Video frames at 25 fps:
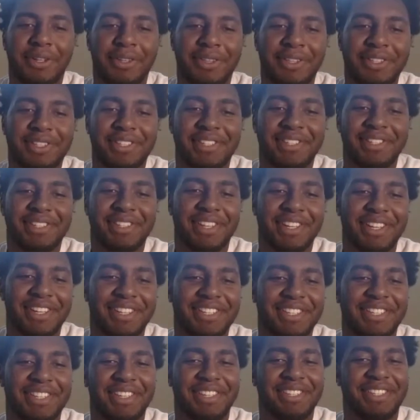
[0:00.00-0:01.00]
this is
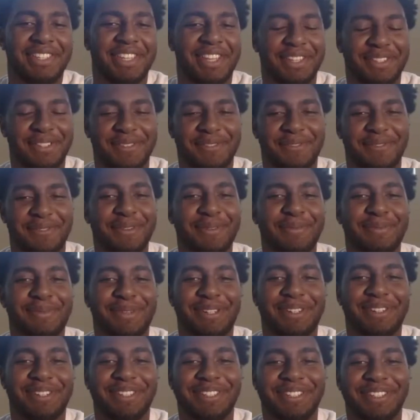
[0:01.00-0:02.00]
Texas
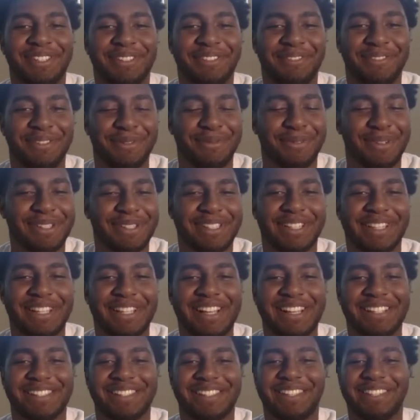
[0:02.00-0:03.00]
football. You know, football's the
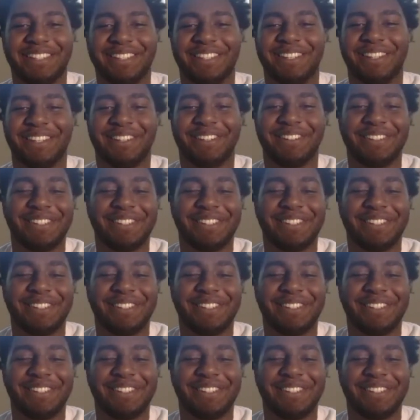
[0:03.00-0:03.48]
last thing to go. It doesn't